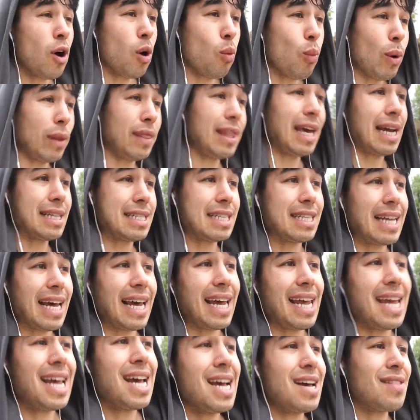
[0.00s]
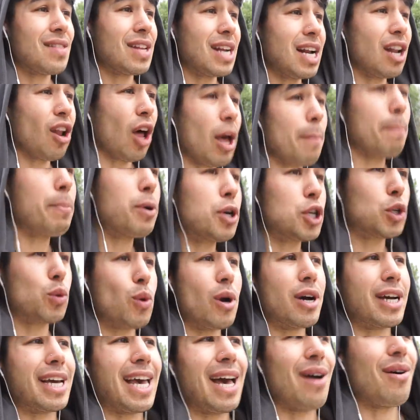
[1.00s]
Went there today, did a light push
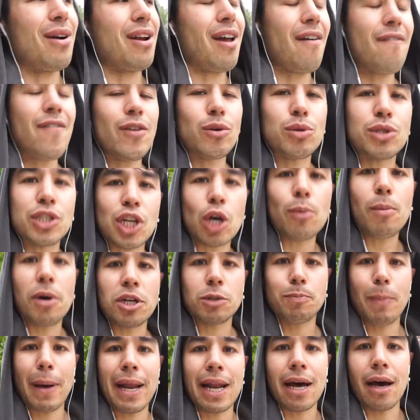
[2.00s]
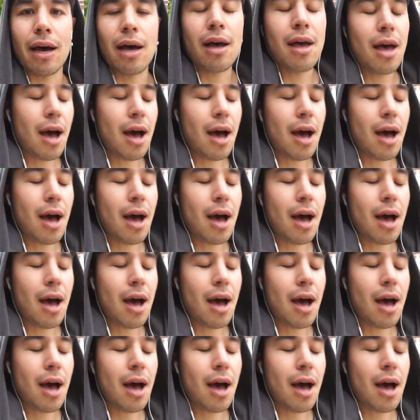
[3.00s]
workout, and I feel so much better.